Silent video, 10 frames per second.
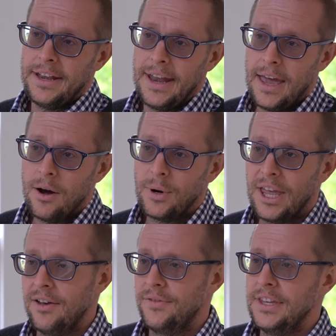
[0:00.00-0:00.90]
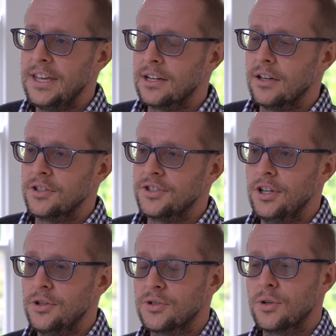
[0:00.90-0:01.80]
Now we have the E-class
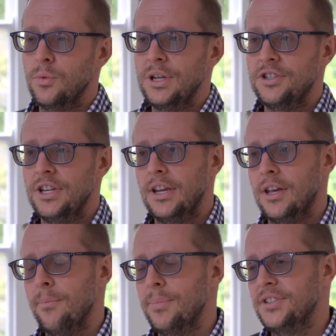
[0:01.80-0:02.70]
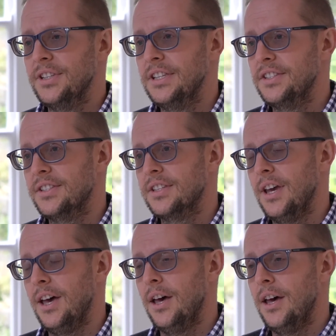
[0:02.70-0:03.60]
use, which encompasses
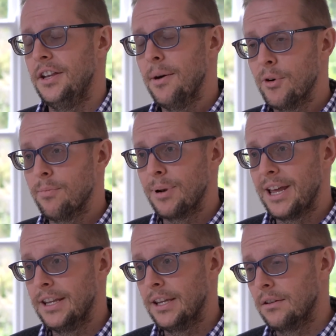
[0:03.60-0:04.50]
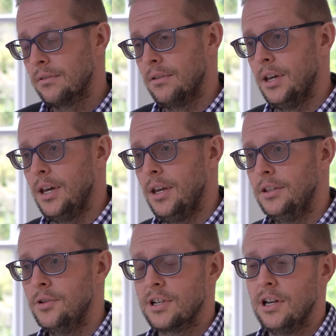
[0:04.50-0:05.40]
a number of planning
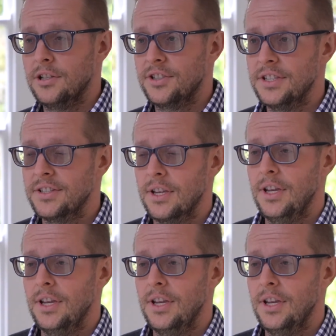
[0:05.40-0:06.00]
use classes,